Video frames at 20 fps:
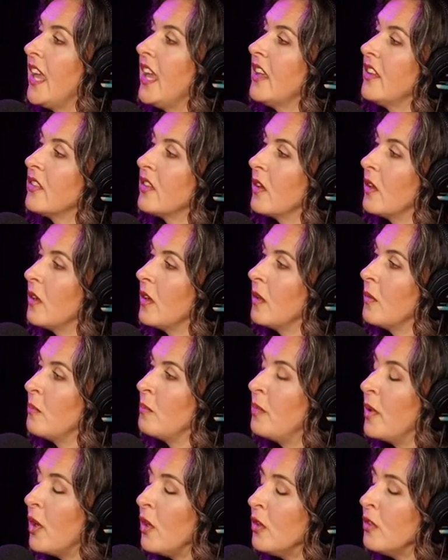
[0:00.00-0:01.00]
is
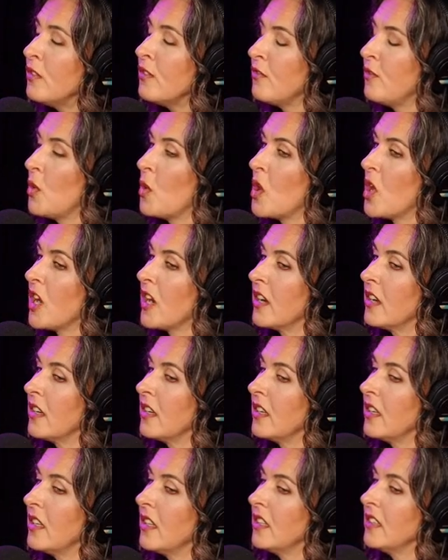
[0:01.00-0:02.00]
both for
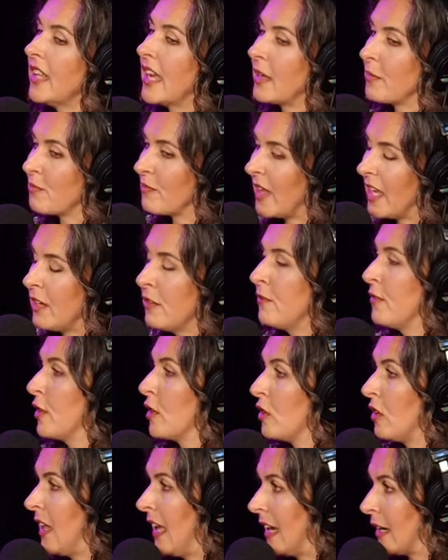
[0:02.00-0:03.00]
like
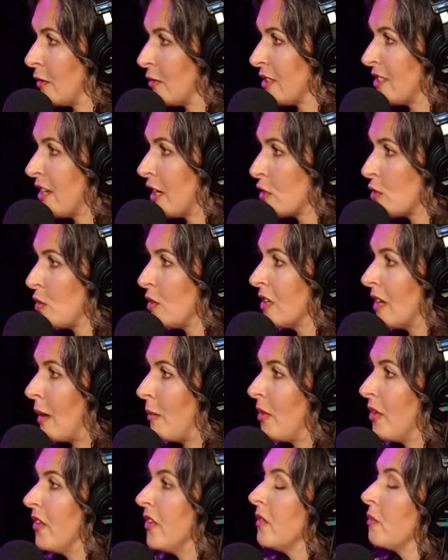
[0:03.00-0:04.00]
infertile heterosexual
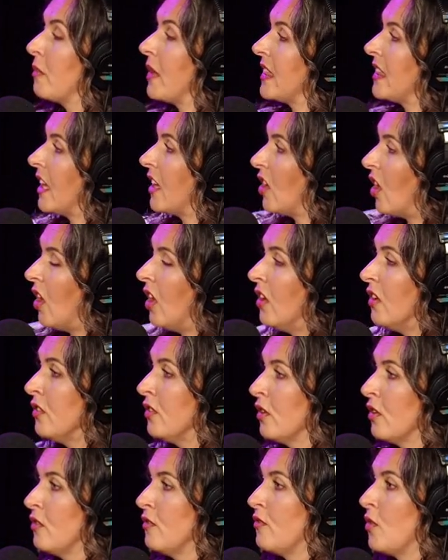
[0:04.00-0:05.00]
couples, but then
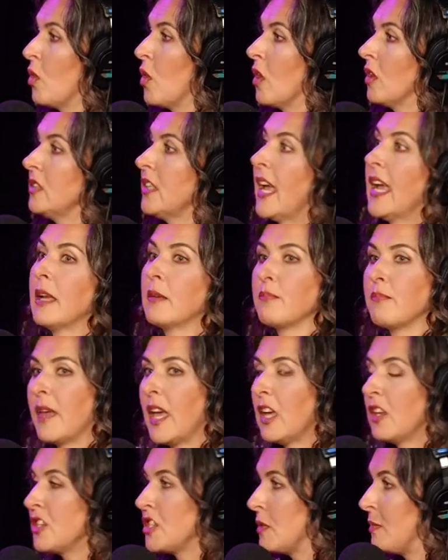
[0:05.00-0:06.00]
also for like
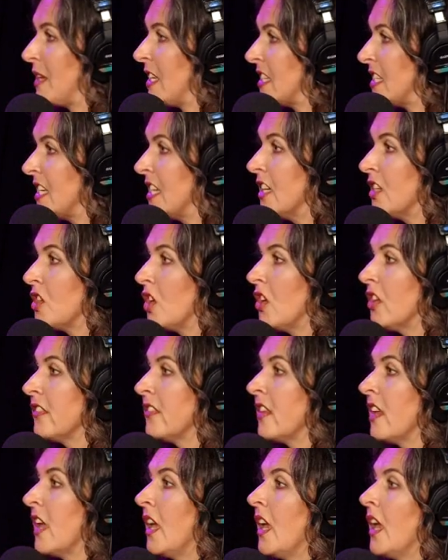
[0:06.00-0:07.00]
LGBT
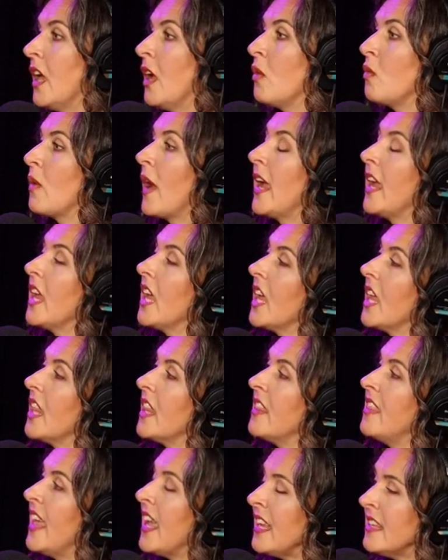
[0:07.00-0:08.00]
adults, right?
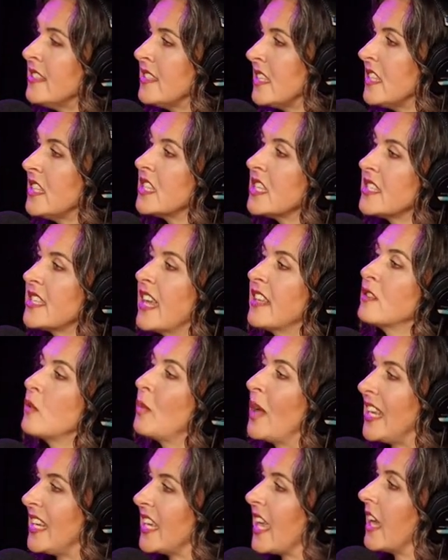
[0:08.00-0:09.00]
they see this as a
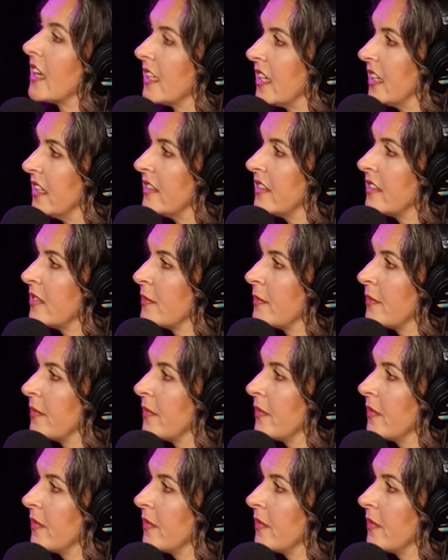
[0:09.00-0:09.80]
way to get kids,